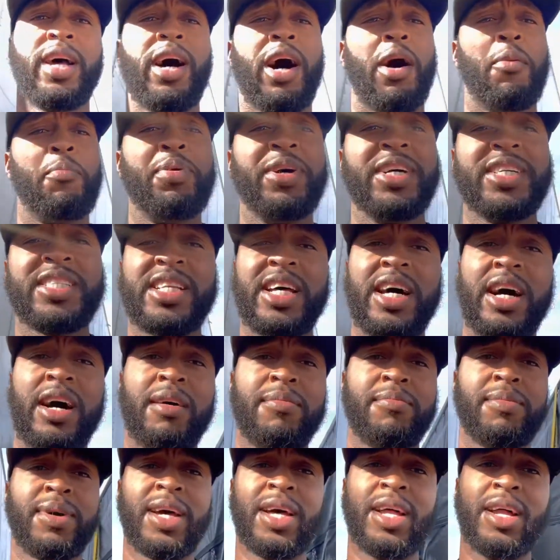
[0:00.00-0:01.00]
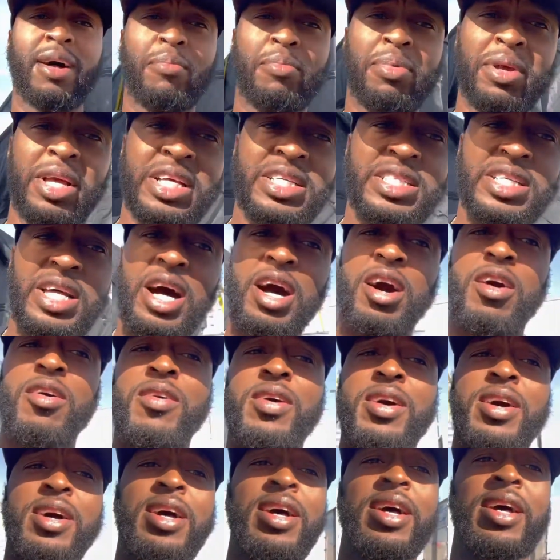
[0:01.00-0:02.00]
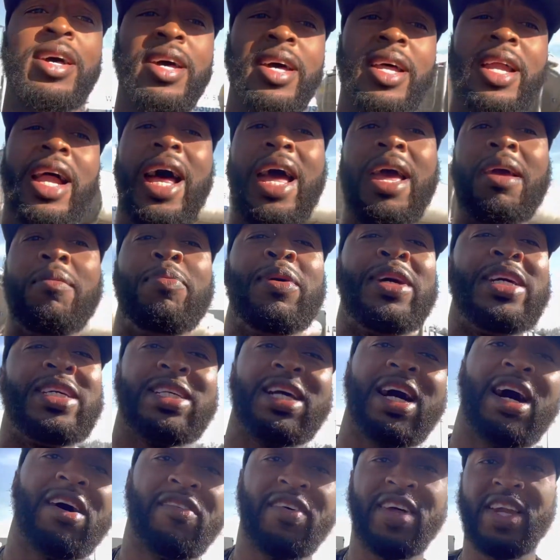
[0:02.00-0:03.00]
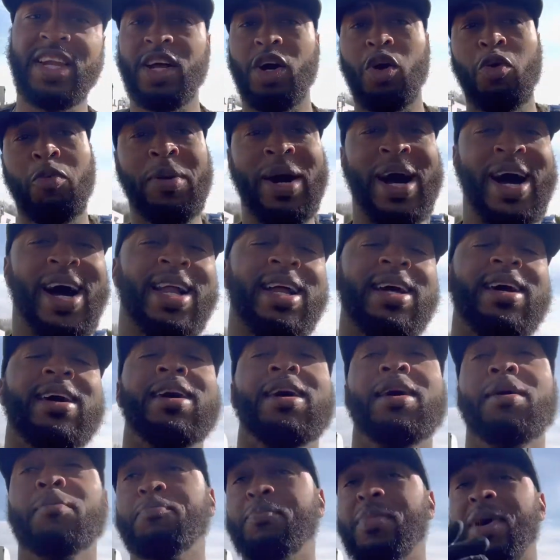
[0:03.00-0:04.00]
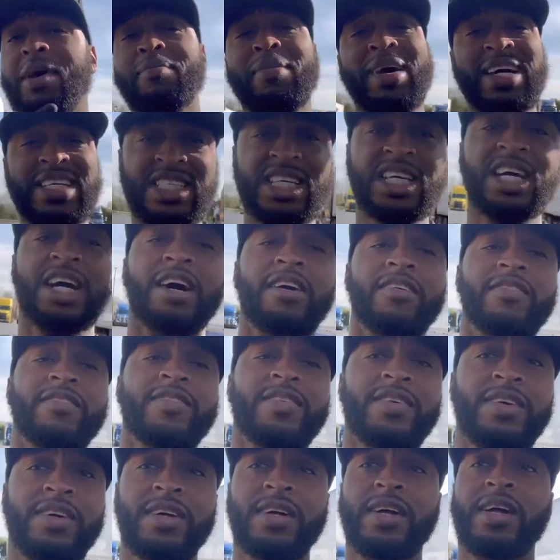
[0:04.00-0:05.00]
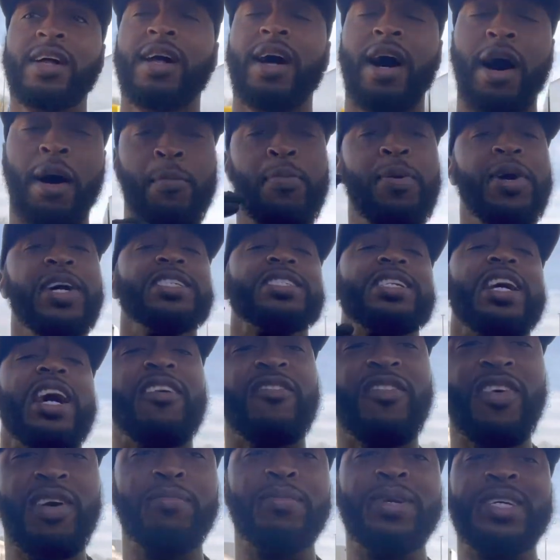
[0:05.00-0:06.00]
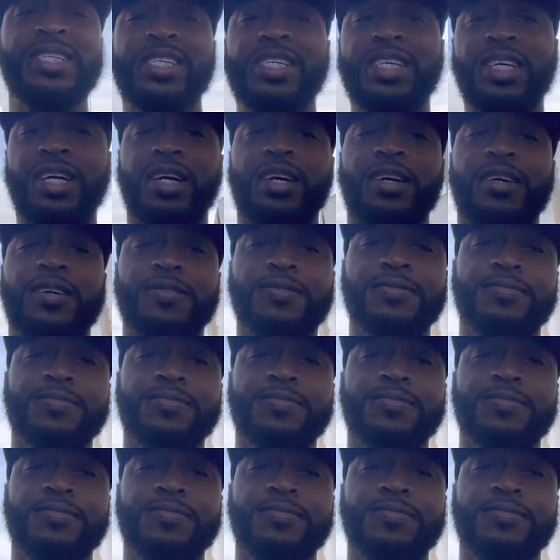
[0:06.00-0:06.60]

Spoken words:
I'm pissed off, man. I'm pissed off. And I ain't pissed off at nobody but myself. I'm pissed off at myself.